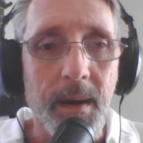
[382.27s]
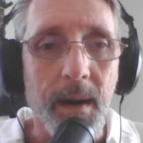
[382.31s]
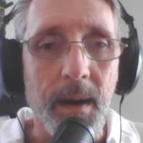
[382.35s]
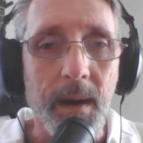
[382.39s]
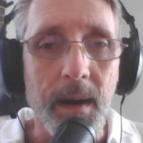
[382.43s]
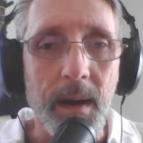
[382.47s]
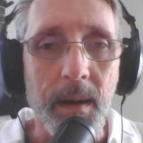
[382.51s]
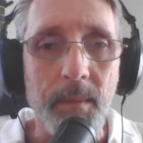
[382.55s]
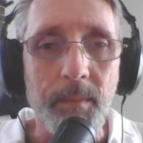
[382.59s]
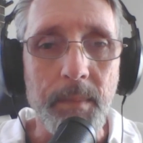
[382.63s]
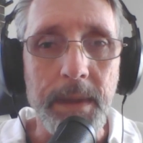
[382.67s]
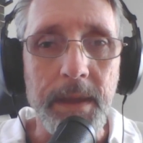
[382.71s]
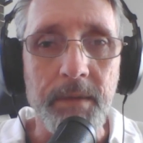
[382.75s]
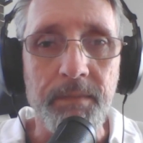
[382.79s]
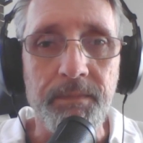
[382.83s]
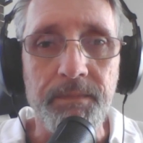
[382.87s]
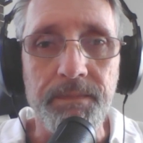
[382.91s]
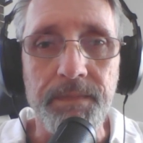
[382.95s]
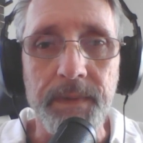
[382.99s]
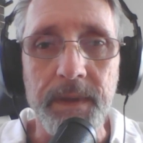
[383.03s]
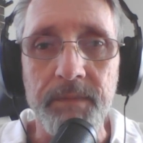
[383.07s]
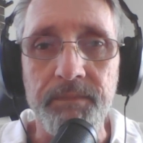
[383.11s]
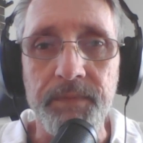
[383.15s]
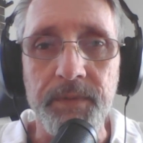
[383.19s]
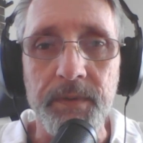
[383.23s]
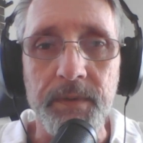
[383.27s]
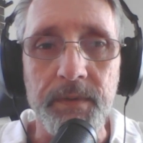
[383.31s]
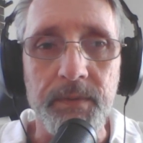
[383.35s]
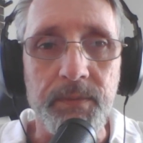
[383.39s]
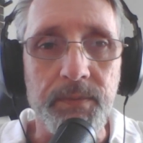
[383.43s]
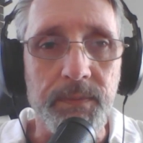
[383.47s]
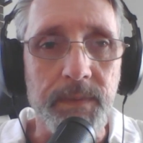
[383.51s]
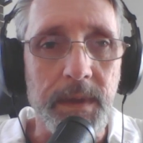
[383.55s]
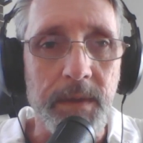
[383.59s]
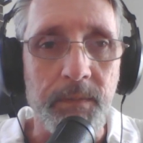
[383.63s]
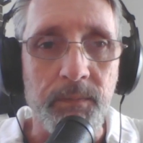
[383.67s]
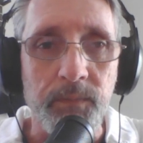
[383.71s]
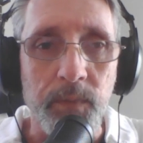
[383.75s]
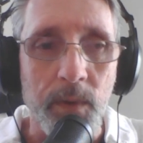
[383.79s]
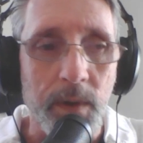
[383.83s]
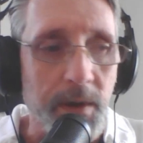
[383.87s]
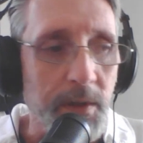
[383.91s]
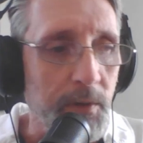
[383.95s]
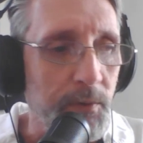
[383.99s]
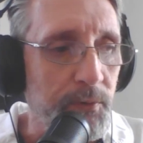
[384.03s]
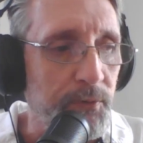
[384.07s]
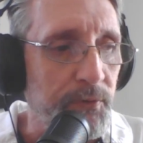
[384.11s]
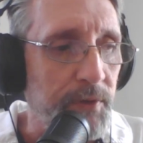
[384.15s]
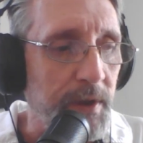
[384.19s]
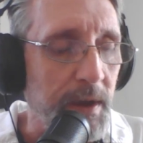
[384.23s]
If one of
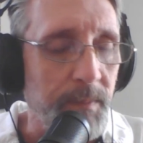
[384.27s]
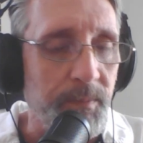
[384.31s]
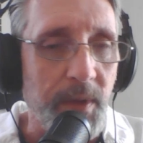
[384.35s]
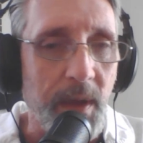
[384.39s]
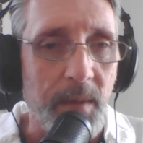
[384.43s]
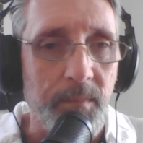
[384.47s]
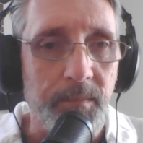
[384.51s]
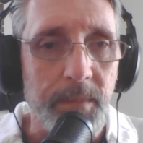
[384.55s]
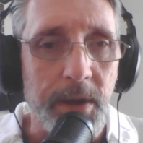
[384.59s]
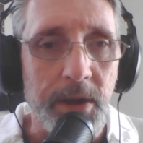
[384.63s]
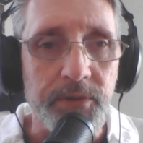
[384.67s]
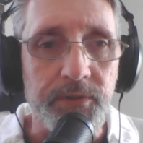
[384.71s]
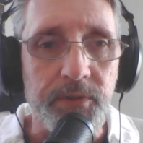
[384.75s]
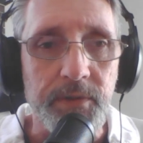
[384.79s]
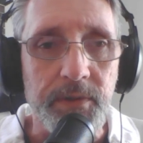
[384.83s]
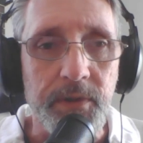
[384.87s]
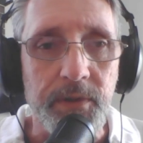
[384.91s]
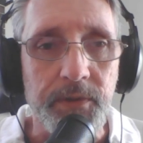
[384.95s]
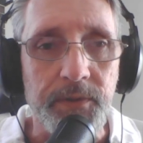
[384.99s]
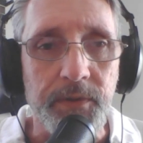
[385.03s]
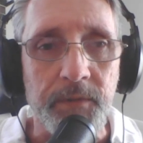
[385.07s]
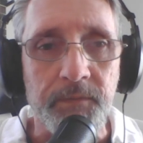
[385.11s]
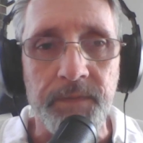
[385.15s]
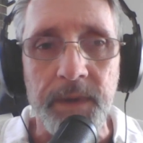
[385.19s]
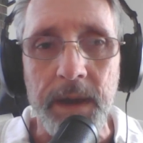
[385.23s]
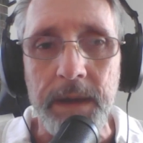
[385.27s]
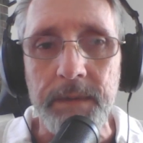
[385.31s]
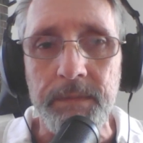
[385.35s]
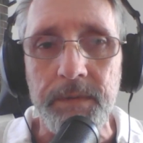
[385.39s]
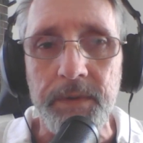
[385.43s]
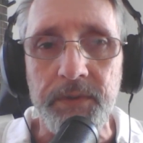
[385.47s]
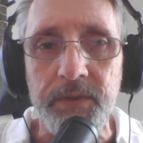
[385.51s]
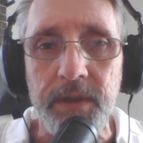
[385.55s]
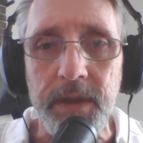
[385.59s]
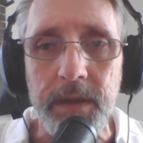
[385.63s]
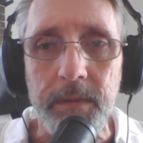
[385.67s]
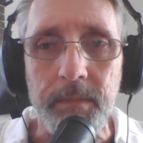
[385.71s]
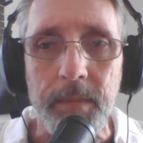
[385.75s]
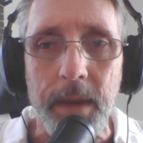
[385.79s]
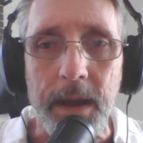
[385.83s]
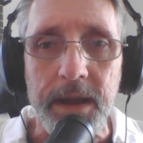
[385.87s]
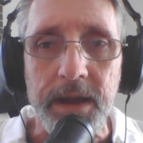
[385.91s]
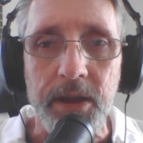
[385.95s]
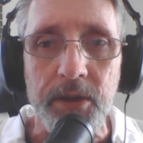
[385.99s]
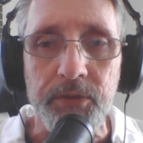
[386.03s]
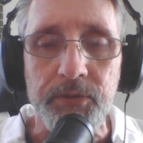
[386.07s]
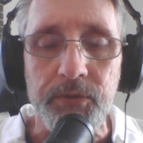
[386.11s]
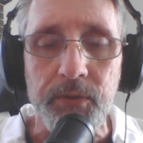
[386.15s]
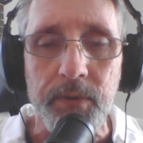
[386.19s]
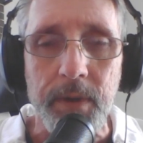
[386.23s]
those teams I mentioned is your favorite team, I
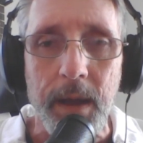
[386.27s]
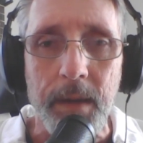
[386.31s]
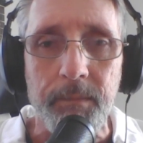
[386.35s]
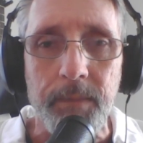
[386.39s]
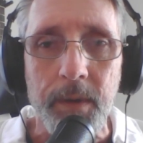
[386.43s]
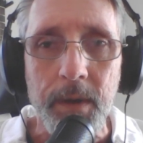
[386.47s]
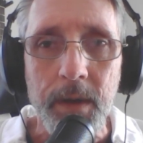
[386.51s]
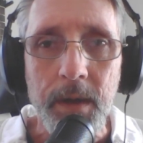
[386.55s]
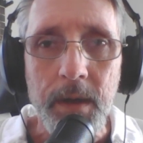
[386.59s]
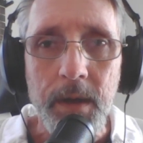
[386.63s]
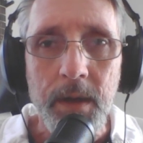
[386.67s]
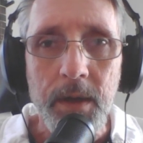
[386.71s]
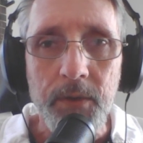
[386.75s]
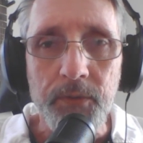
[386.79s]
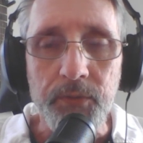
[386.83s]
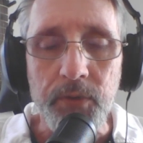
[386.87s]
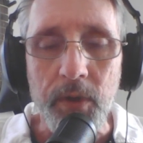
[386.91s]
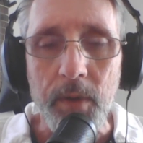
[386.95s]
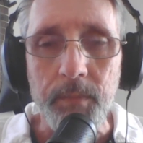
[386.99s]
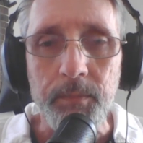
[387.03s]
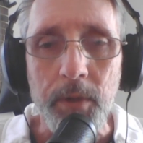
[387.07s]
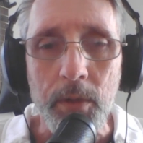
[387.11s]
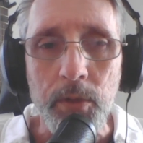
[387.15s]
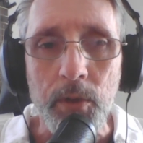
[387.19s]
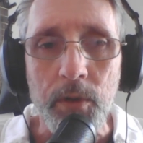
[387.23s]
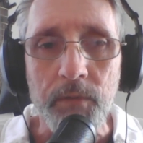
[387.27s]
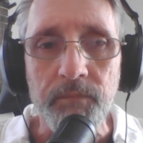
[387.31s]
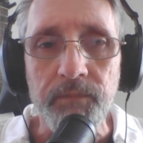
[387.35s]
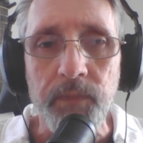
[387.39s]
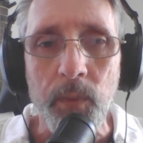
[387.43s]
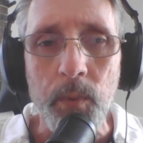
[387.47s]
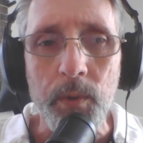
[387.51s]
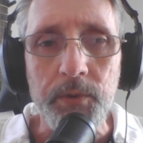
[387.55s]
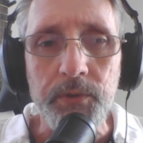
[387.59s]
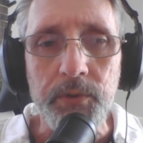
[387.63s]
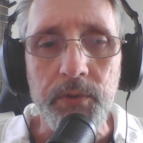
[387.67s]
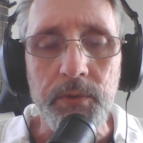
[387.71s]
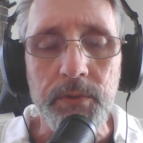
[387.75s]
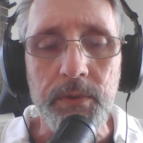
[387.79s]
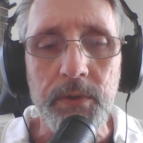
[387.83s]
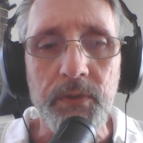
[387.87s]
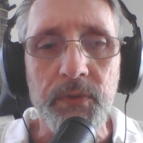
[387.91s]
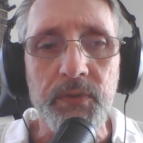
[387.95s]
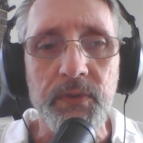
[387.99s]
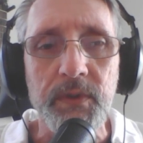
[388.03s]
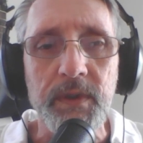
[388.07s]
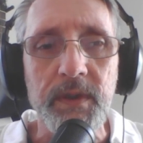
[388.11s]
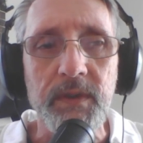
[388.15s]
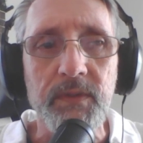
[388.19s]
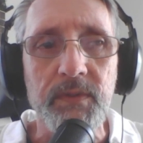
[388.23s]
guess you have something to look forward to this
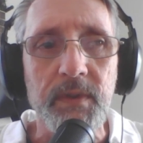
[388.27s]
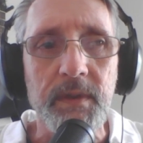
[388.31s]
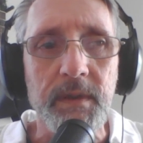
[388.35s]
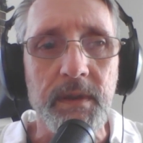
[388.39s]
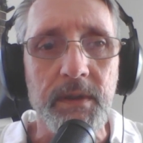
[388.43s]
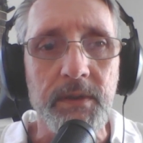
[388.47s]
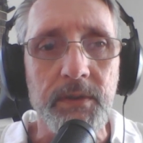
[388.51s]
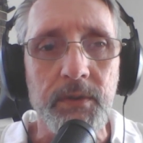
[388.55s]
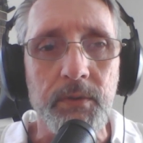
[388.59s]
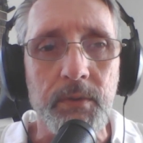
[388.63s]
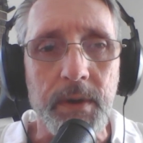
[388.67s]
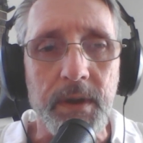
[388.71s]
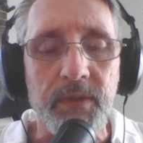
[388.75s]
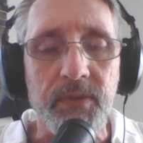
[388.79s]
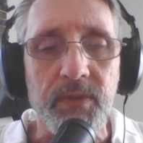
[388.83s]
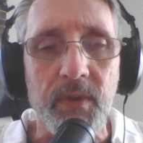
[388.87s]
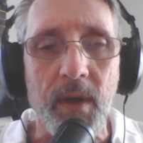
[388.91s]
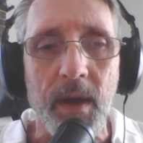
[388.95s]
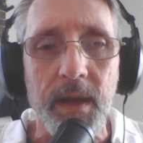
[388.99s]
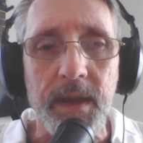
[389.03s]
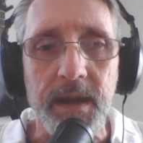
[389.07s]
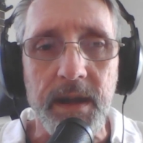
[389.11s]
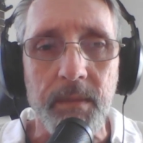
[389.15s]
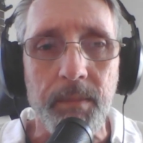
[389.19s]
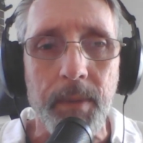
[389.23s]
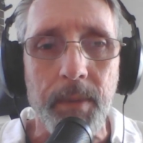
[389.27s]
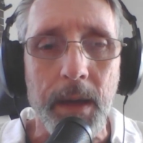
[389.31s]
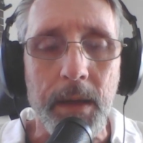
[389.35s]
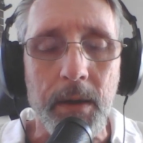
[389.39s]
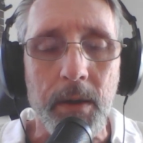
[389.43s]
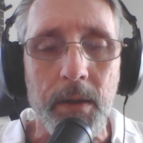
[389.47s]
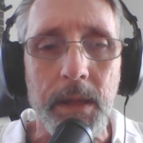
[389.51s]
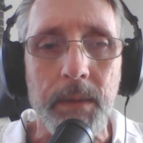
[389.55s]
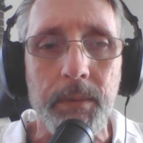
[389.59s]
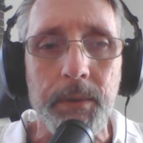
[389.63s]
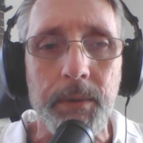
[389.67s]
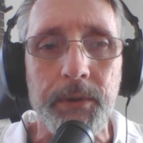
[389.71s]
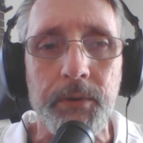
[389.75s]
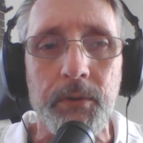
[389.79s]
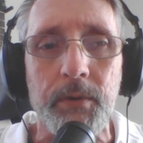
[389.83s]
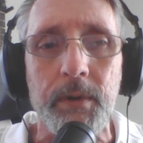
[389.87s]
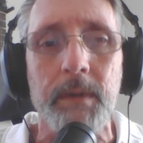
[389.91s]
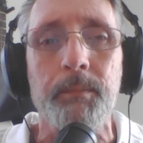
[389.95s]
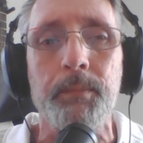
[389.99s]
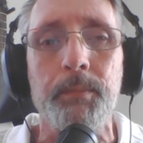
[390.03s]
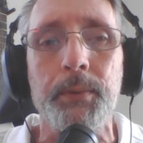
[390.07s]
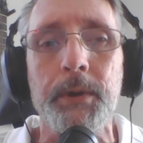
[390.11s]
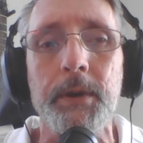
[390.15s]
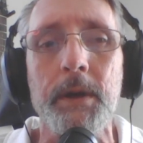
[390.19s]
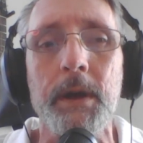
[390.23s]
season, and you're excited about all that
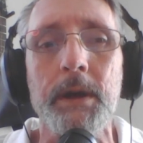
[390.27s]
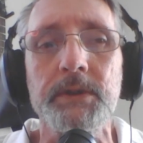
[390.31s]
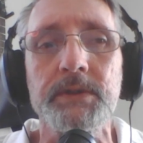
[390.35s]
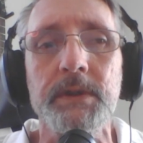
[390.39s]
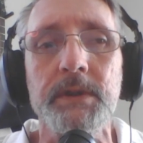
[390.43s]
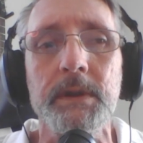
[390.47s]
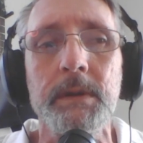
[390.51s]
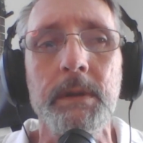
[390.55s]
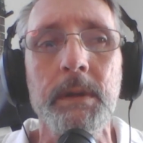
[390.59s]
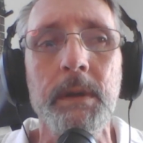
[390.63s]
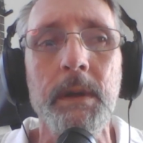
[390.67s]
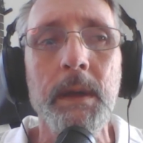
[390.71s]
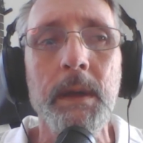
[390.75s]
returning production.